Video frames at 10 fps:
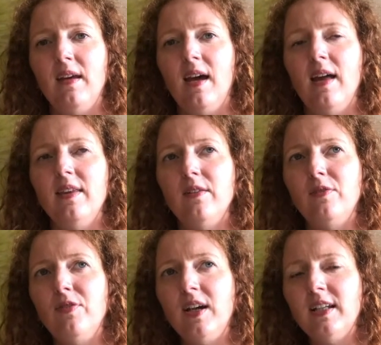And then
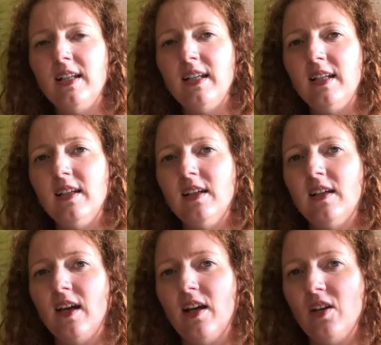finally,
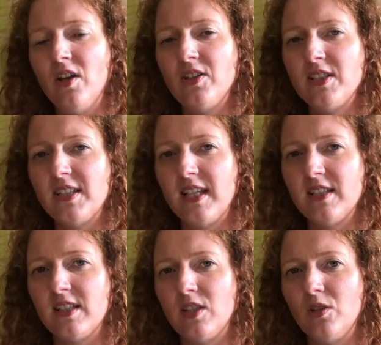another
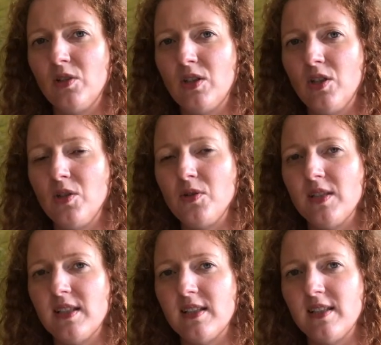sense that you can use
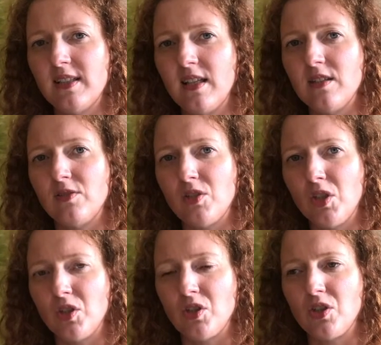is the sense of
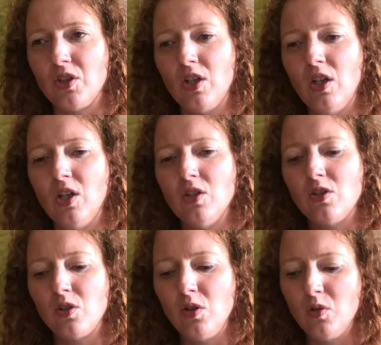touch.
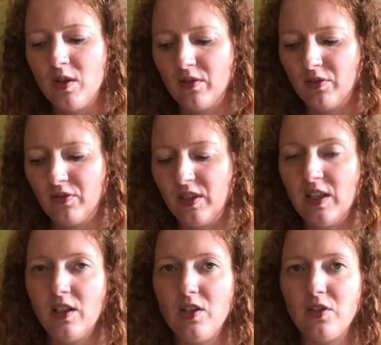So you can
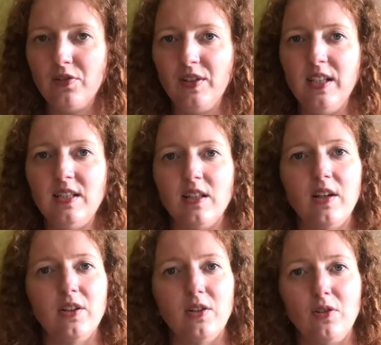feel your feet
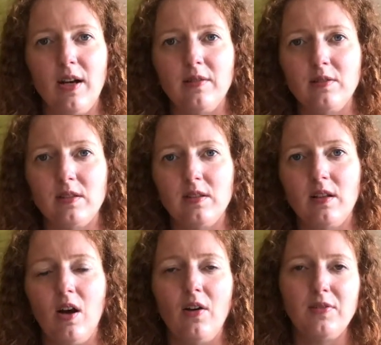on the ground.
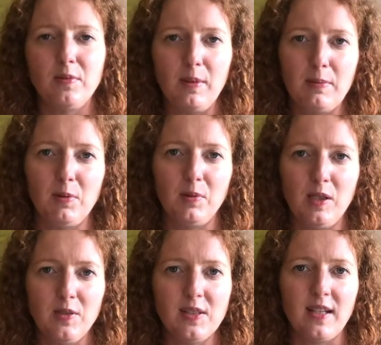Often people will
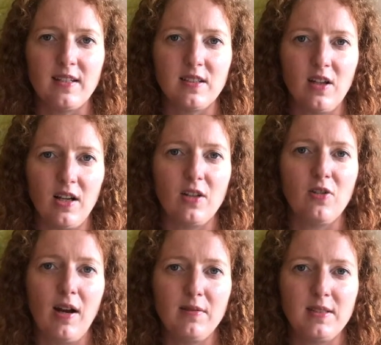use that as a kind of
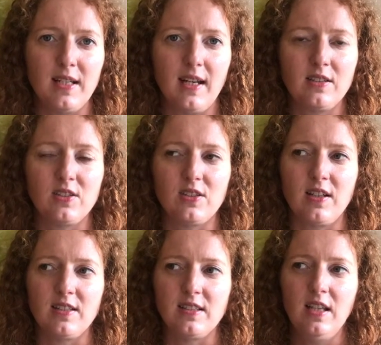grounding
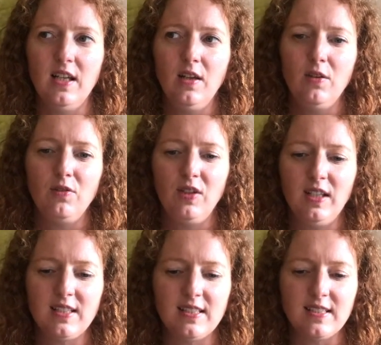exercise.
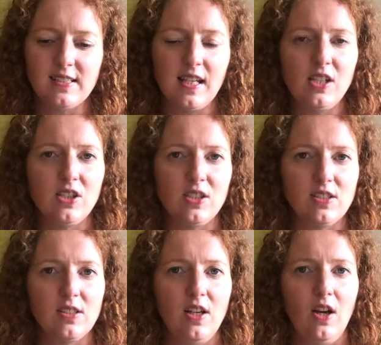Feel the
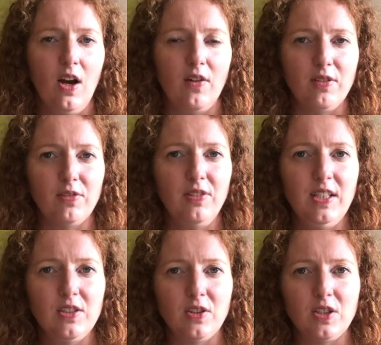sensations of your
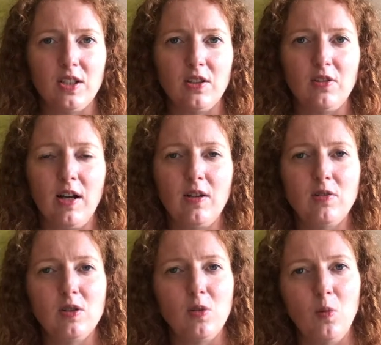feet touching the
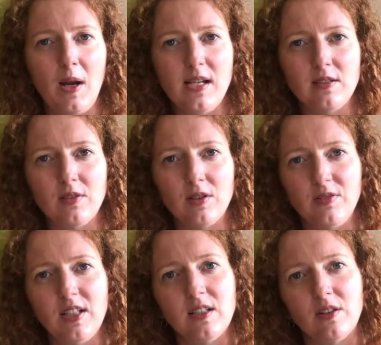ground, the weight of your
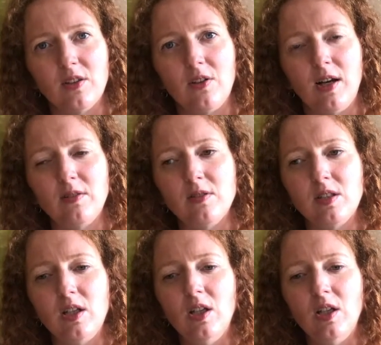feet on the ground.